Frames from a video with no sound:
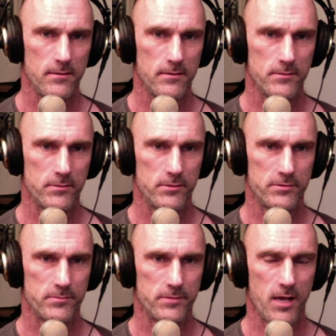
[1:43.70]
I'm going to do some
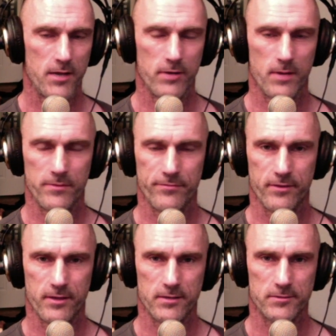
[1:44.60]
diagramming for the
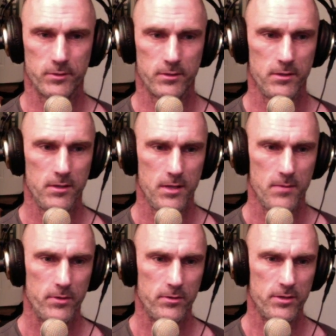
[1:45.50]
next one. If
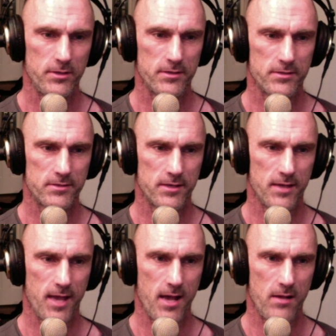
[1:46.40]
we look at this
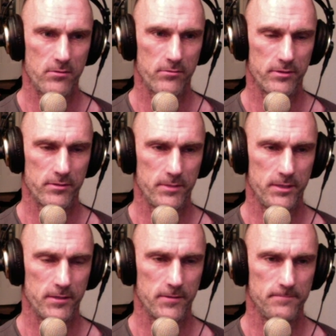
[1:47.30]
algorithm
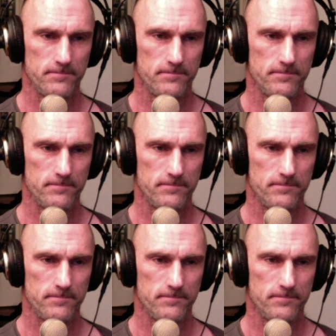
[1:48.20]
here,